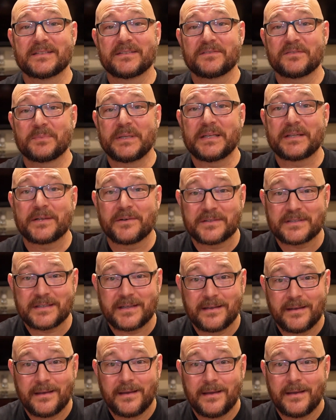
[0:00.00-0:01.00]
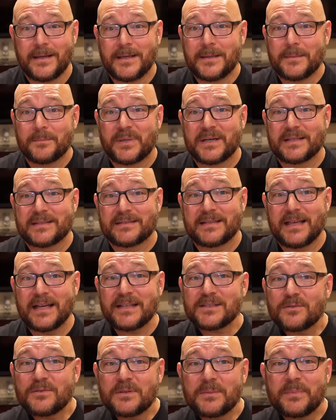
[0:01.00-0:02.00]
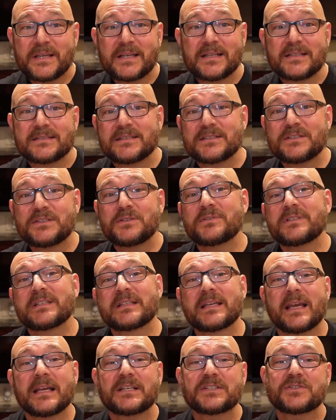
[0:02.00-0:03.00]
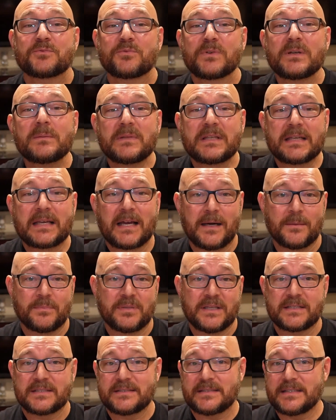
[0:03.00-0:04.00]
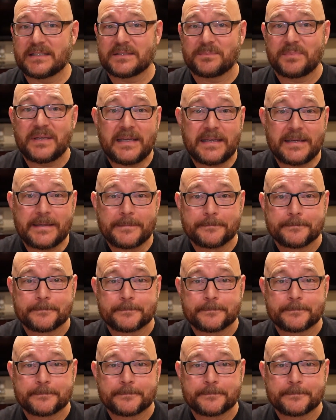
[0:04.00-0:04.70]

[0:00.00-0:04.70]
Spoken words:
of speakers, but that's only because it's using extremely complex DSP.